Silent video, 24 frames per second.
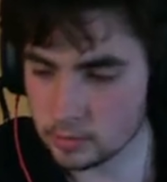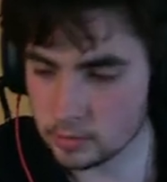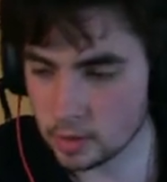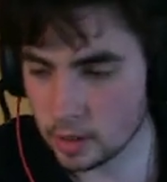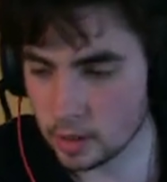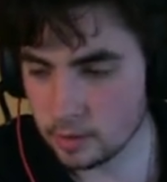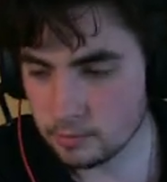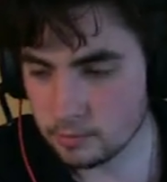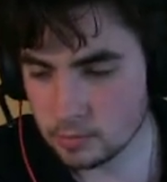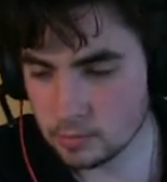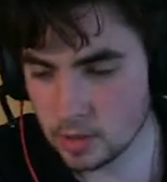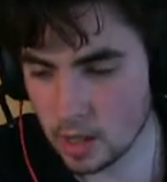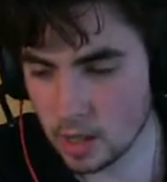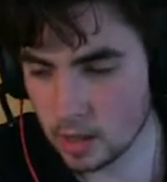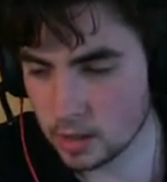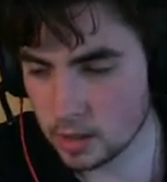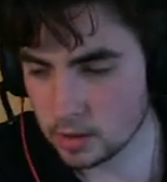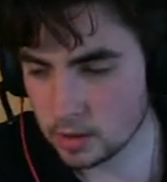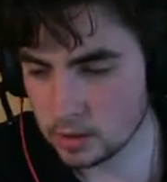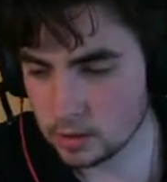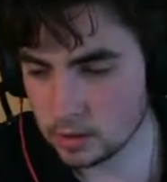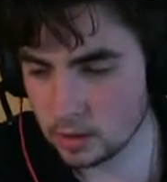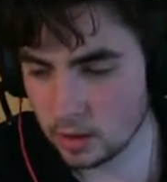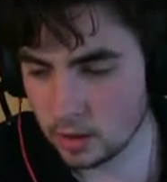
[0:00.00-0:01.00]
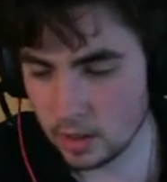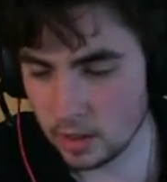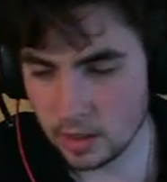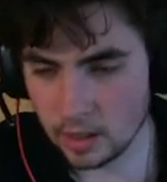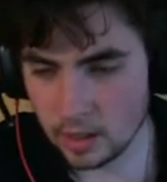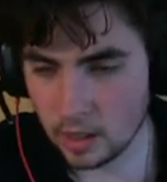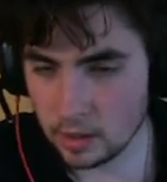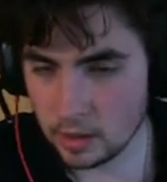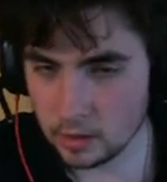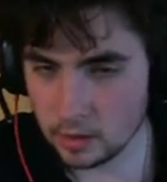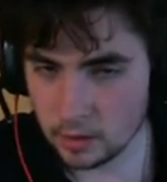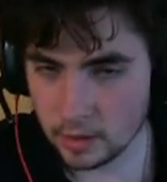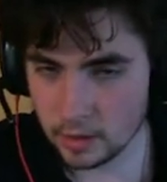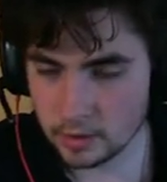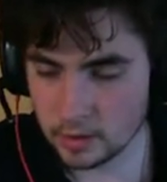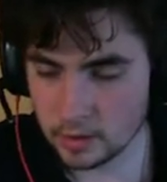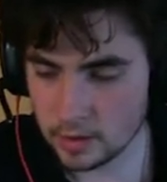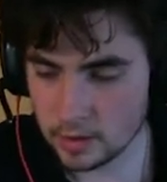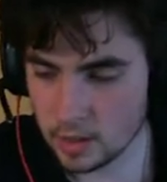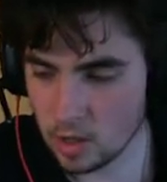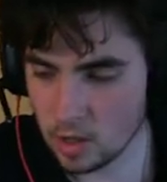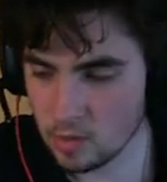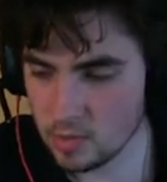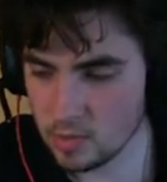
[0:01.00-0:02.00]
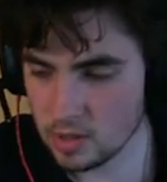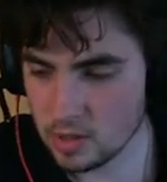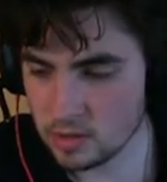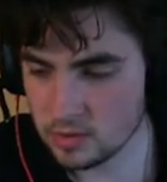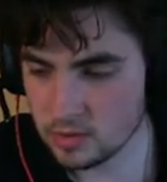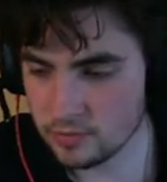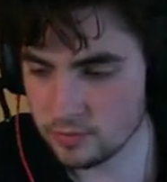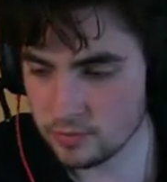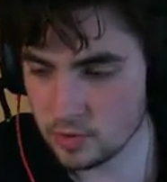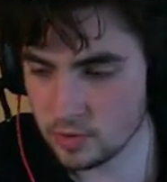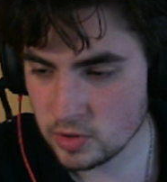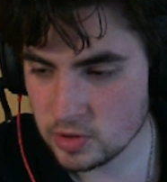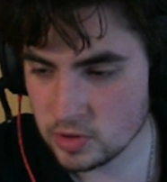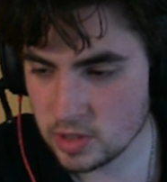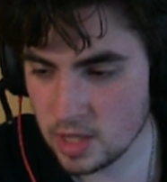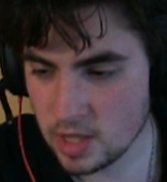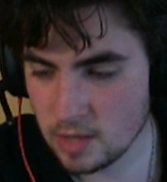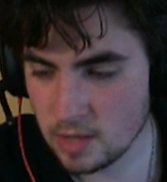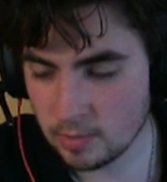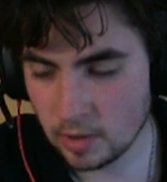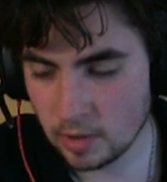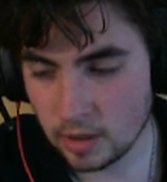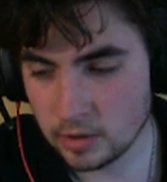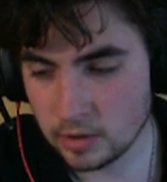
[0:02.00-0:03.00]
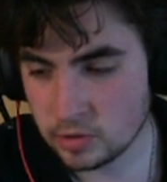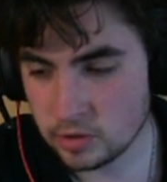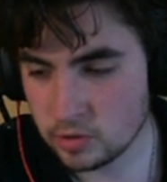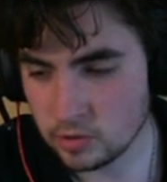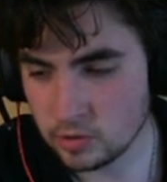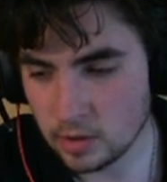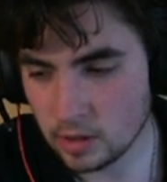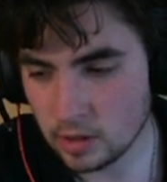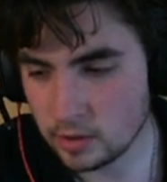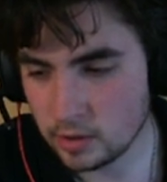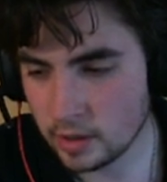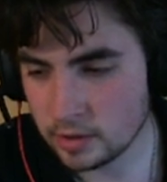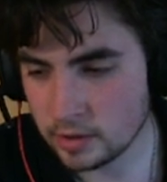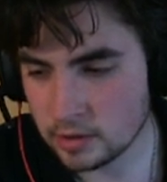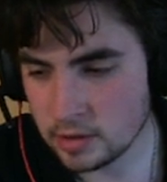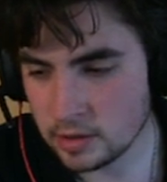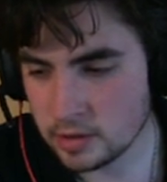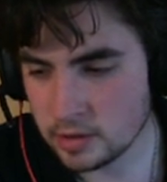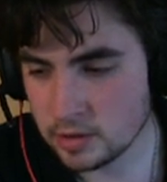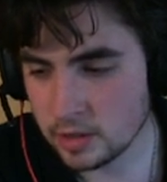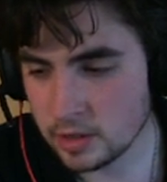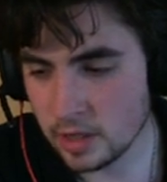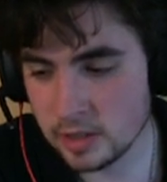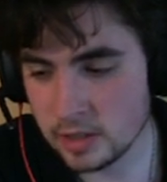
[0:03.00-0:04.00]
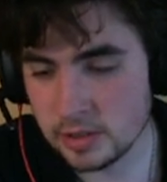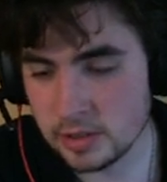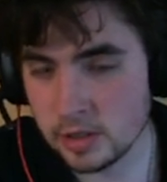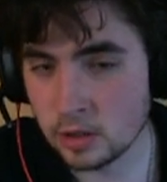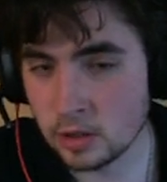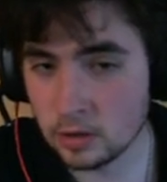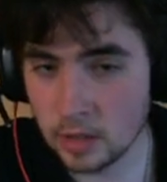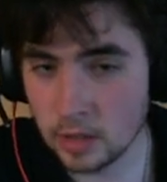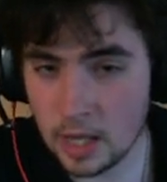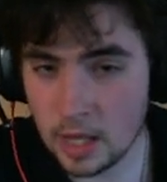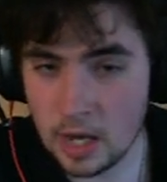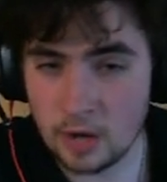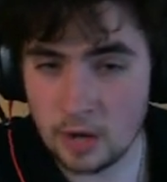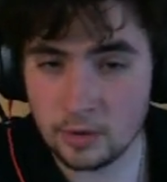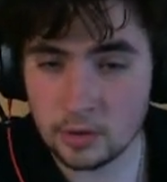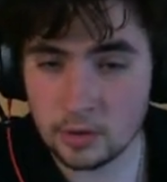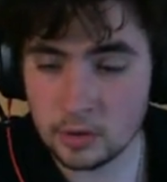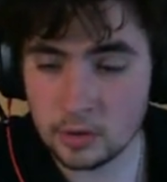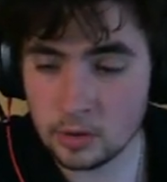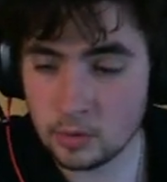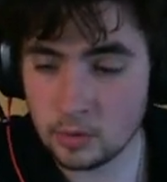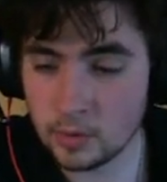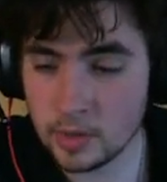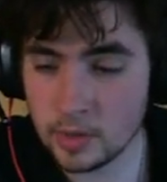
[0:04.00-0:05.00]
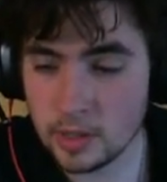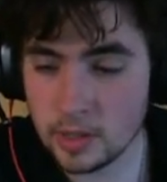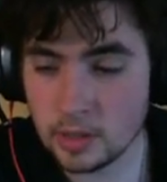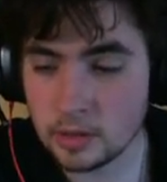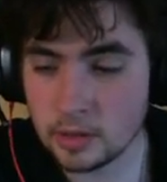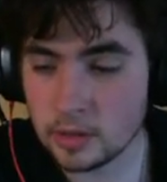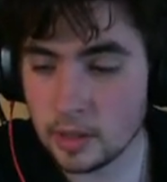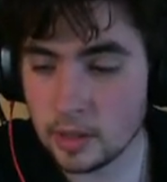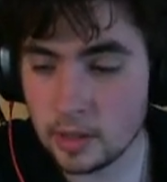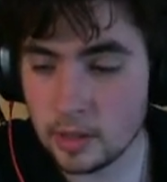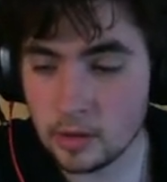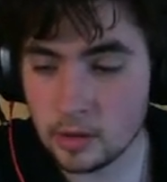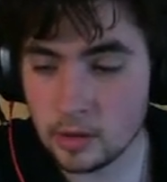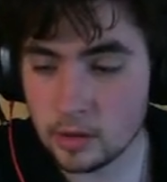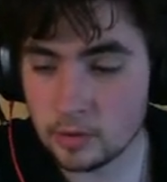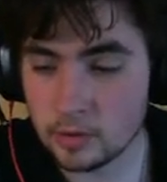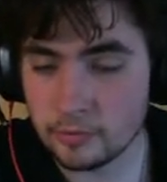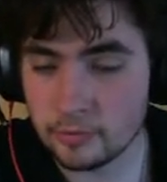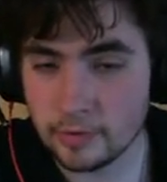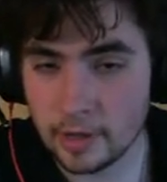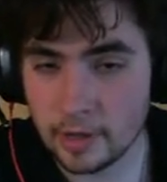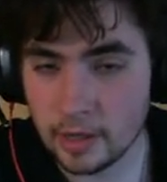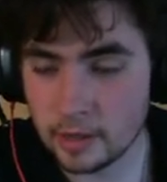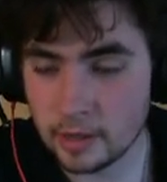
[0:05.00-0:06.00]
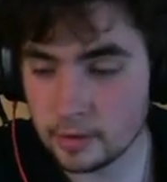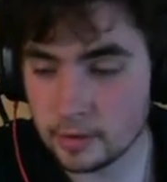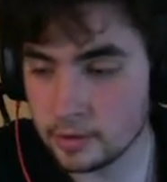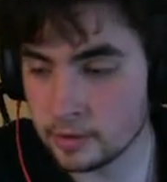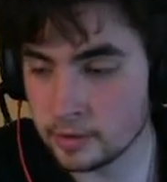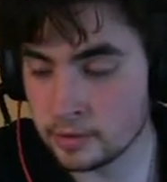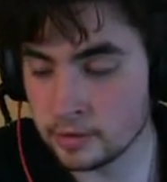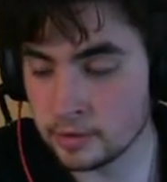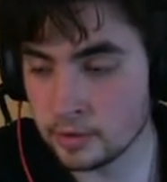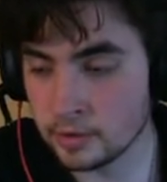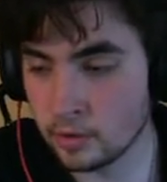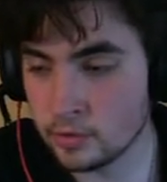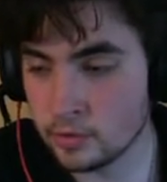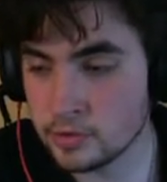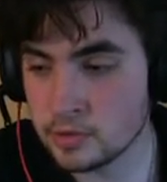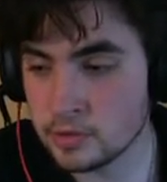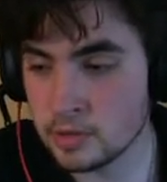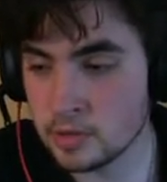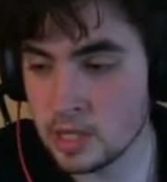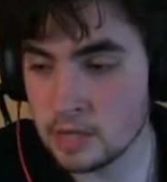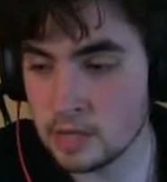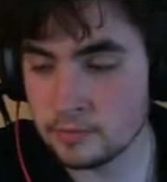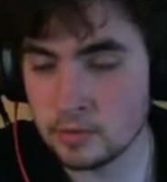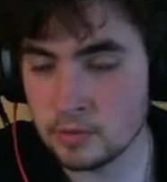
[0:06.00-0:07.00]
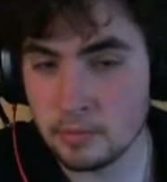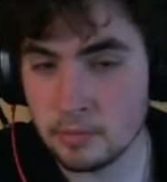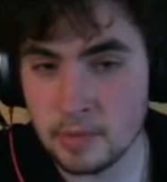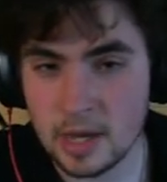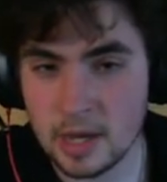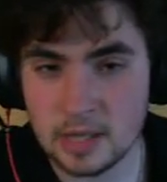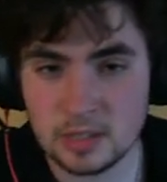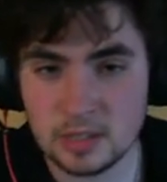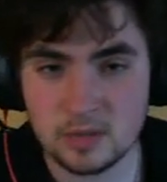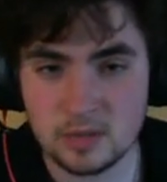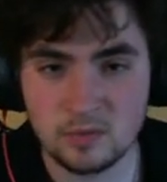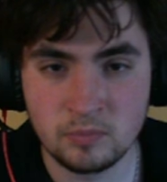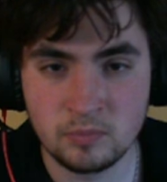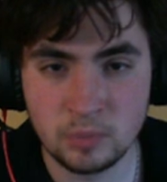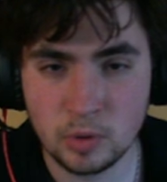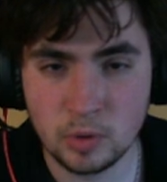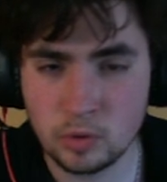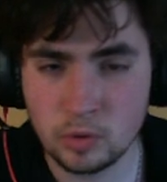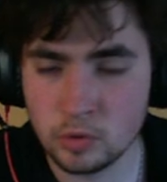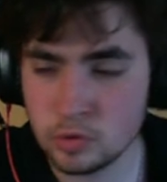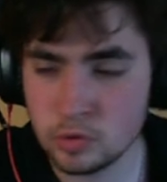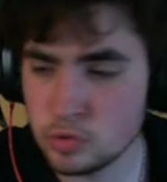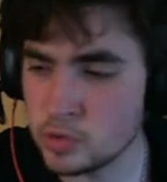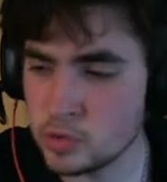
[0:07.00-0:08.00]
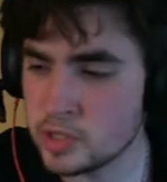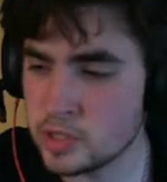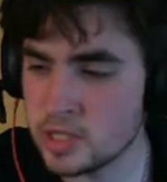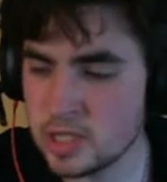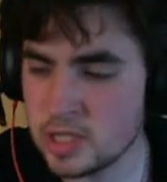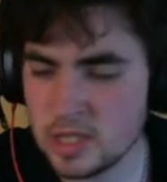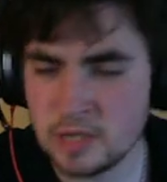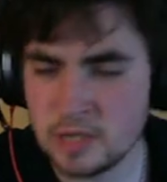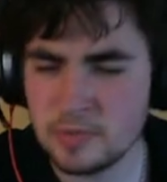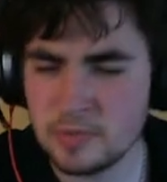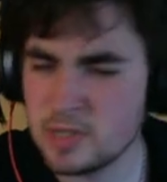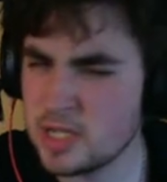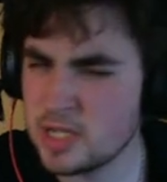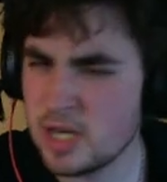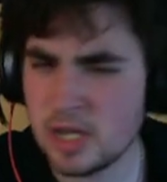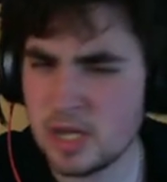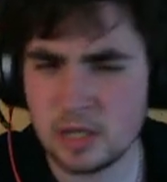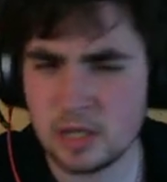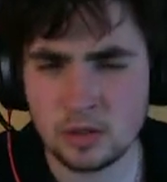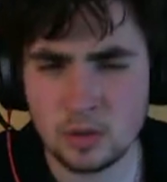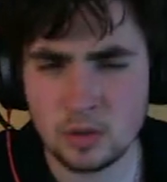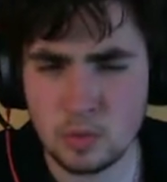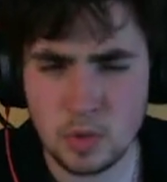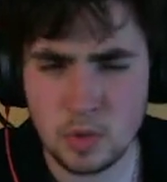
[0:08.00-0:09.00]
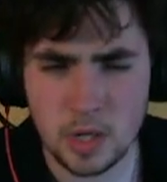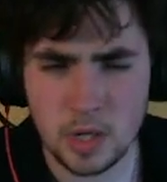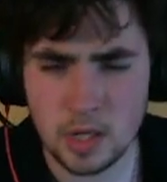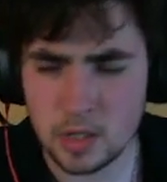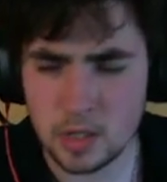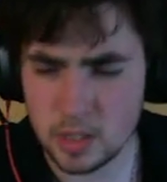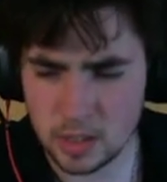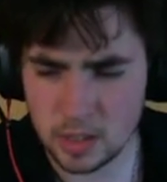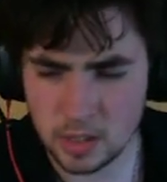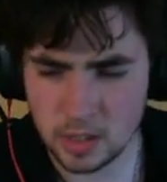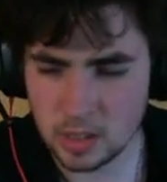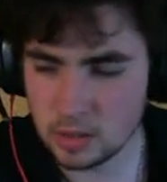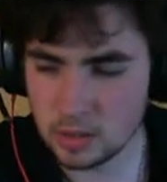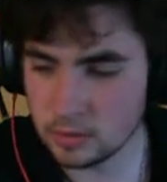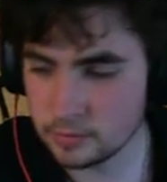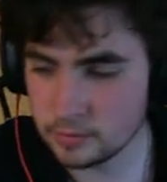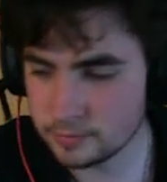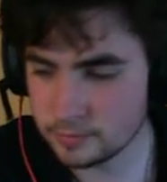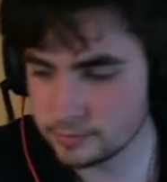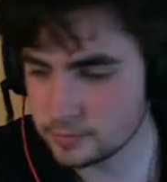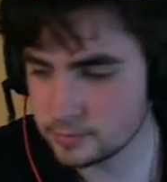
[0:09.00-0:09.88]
I'm not gonna lie. I didn't like the cowmen in the first game, and I do not like these guys. They're loud, annoying, and they are fat. And also, they have a massive bulge, which keeps getting in the way, you know?